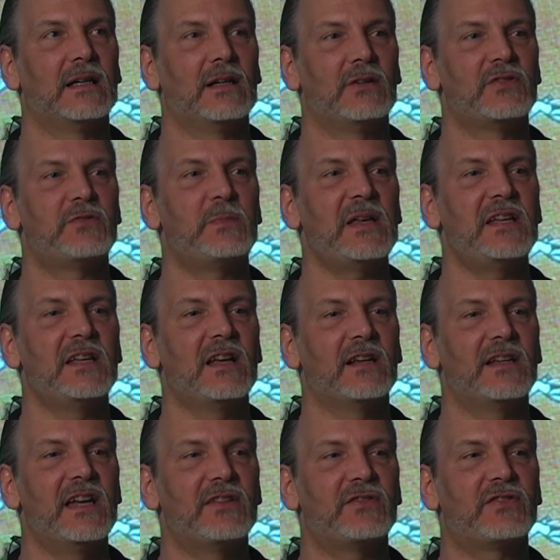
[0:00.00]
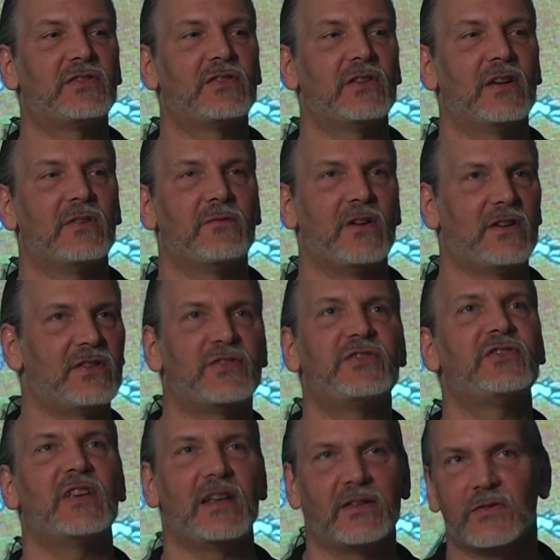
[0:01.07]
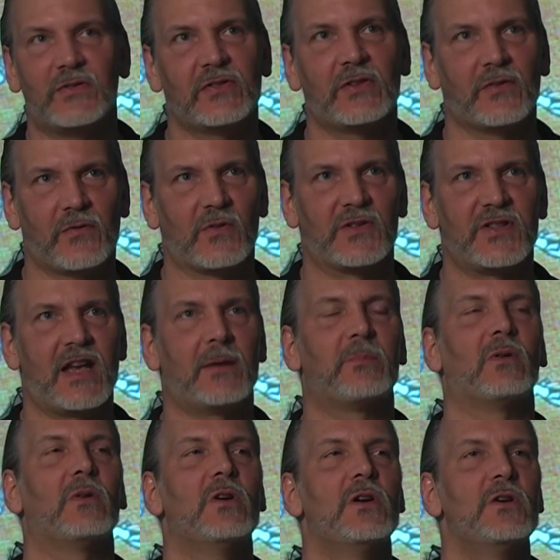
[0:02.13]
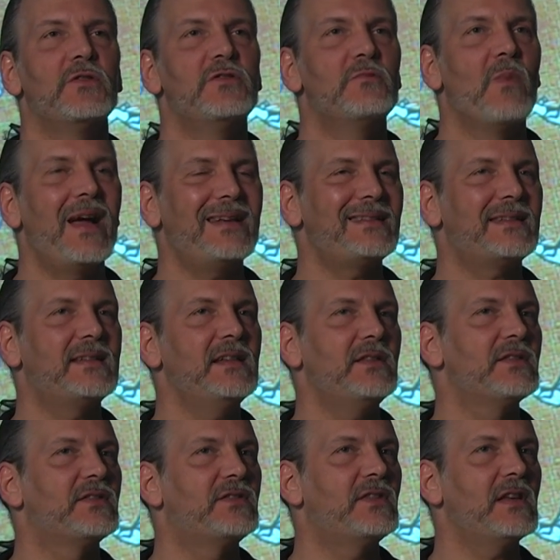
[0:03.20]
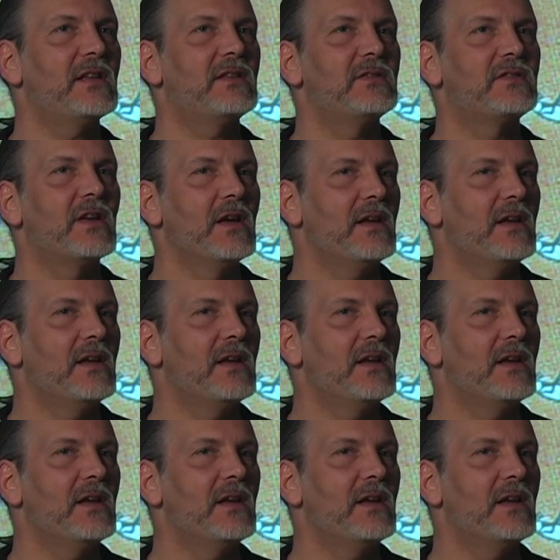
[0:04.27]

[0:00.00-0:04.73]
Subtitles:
speaking against various sins, for example. You might see the sins